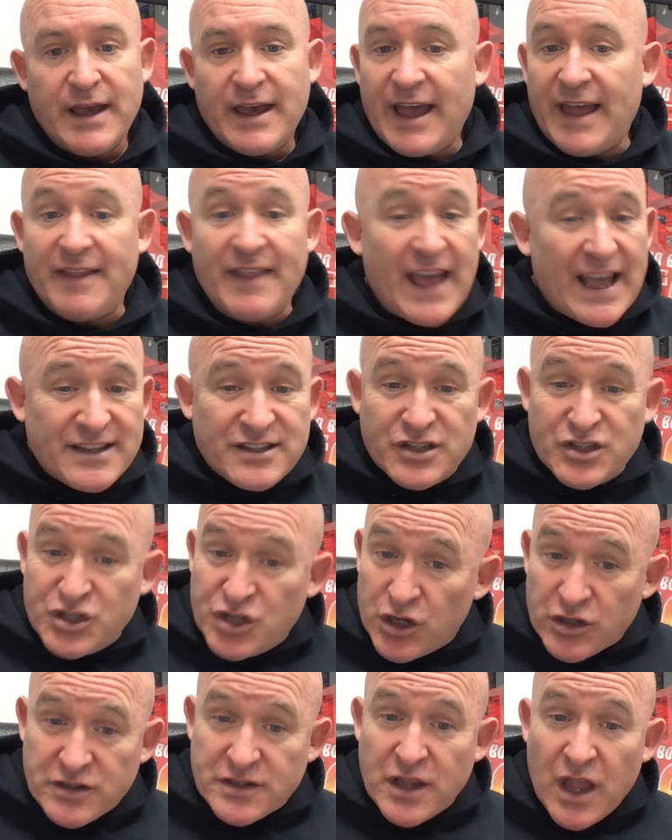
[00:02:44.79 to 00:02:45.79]
And that's
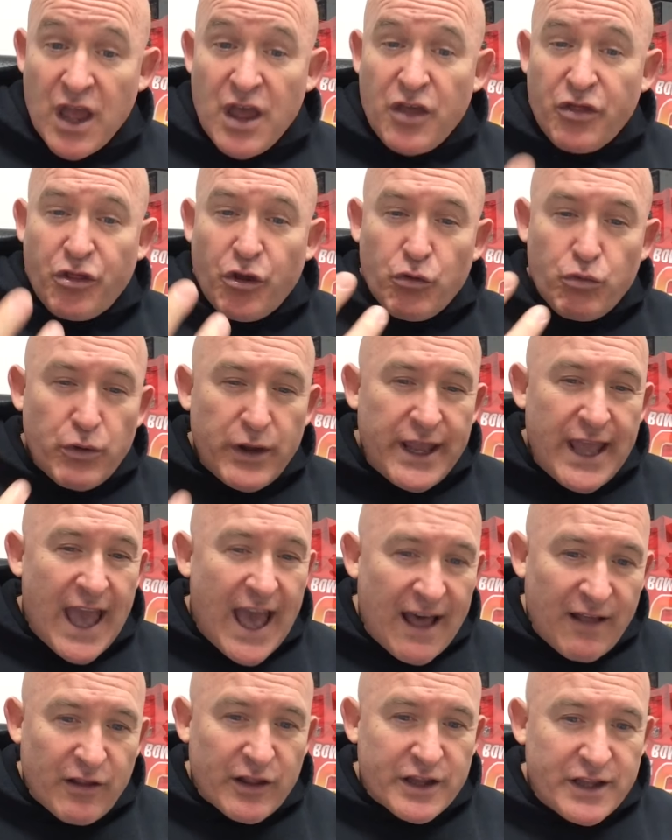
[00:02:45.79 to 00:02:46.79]
just the
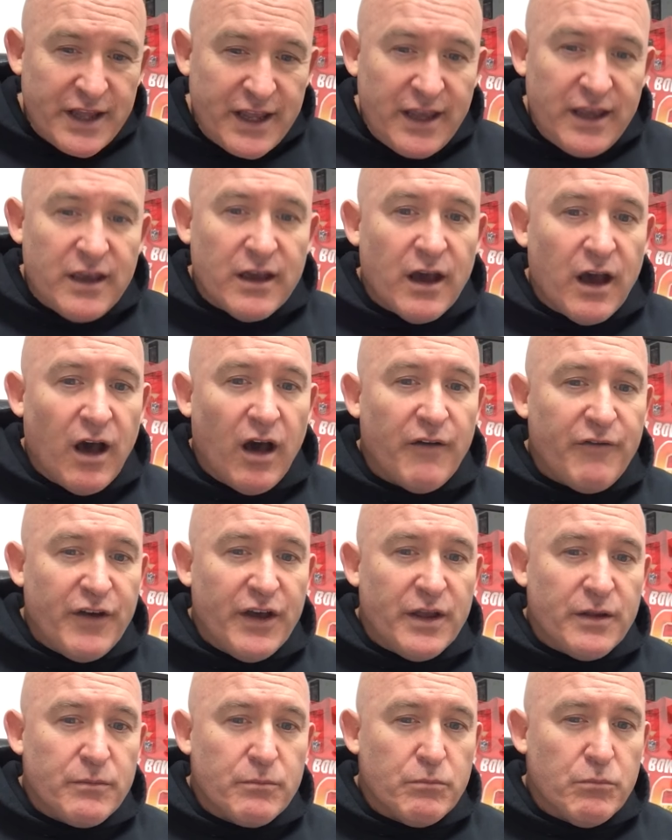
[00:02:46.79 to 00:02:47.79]
reality of
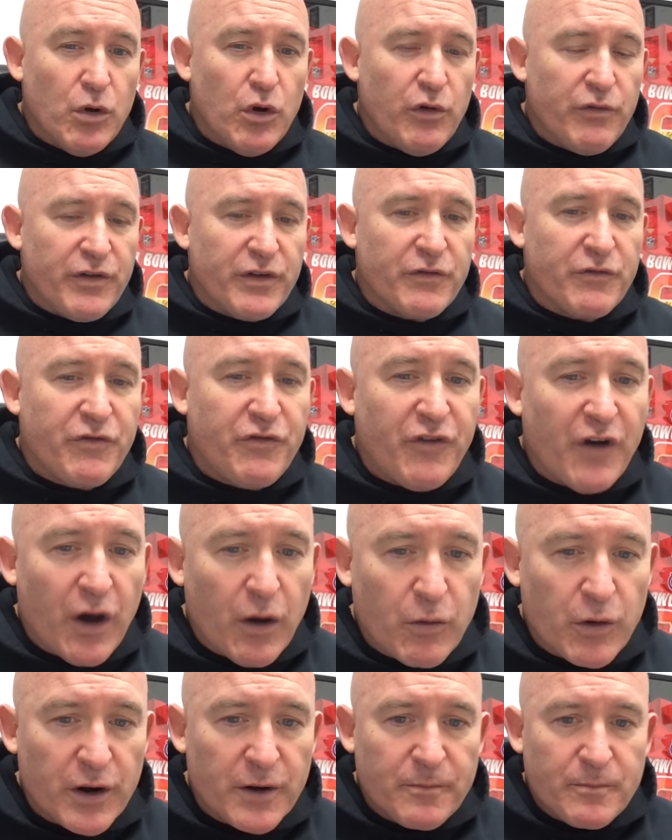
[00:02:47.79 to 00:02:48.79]
it moving
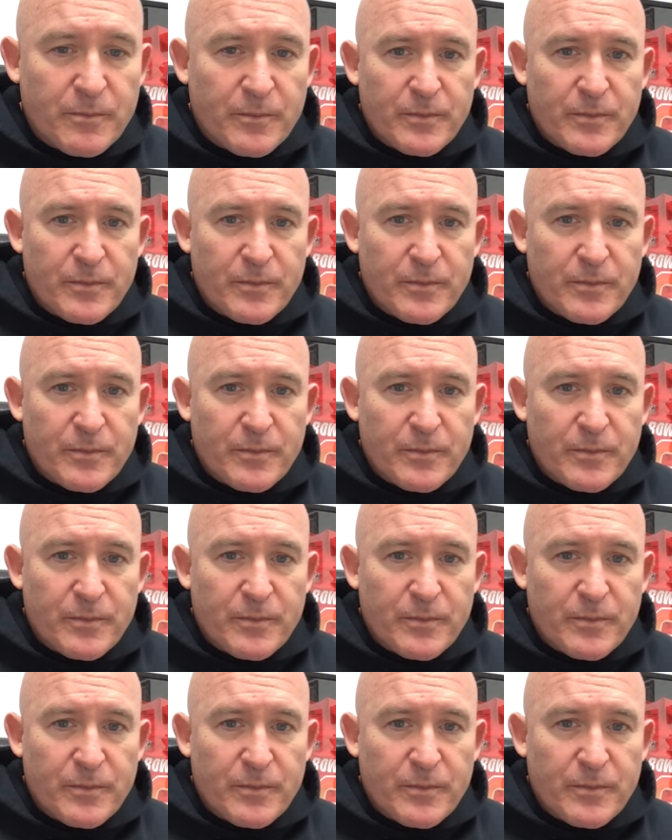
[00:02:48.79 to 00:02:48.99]
forward.